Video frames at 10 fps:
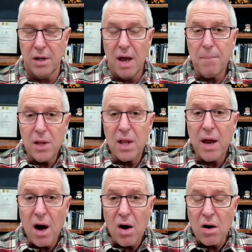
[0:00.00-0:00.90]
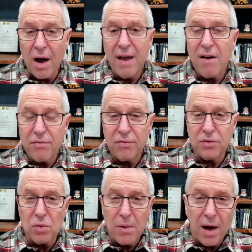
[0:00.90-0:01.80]
But they are. I have
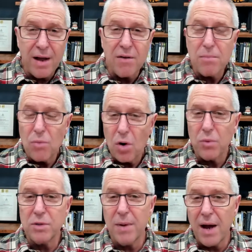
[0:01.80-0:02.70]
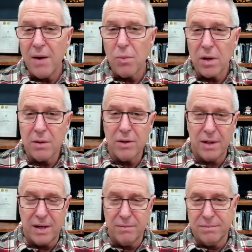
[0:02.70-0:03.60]
more respect. I work with,
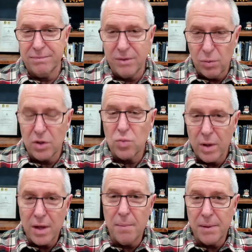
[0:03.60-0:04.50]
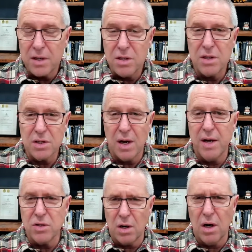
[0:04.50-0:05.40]
there's one company. I see this guy.
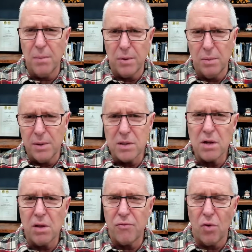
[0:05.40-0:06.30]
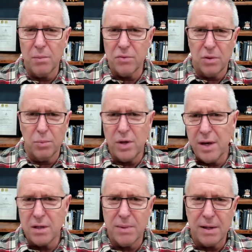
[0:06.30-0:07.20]
He's a carpenter. He builds all the forms for the
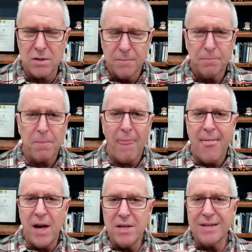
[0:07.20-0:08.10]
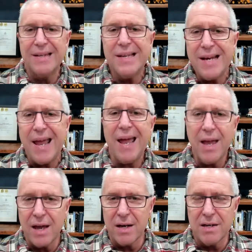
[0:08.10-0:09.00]
precast panels, and he's the lead
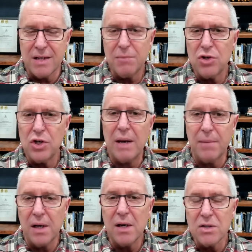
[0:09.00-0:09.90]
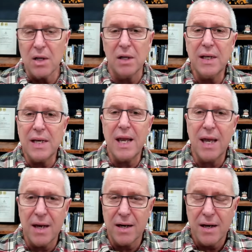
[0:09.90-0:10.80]
hand. His name is Jamie, and he's the lead
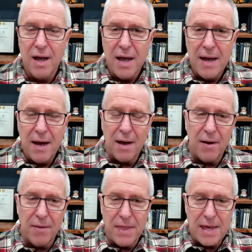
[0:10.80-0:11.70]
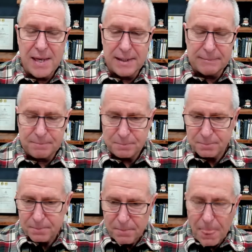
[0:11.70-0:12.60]
hand on the
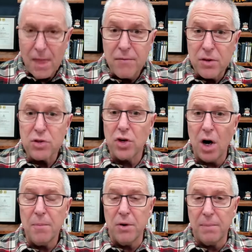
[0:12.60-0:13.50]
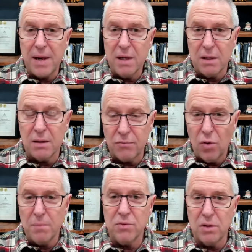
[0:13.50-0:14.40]
for this carpentry, making the
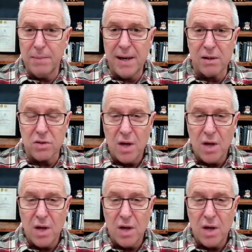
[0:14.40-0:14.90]
forms for these panels.